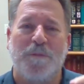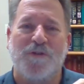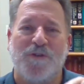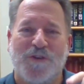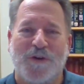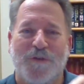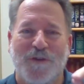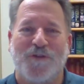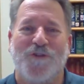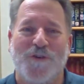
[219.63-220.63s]
put yourself in
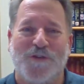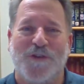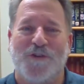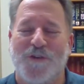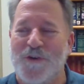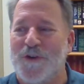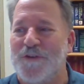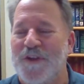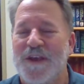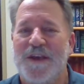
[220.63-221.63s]
the shoes of the student.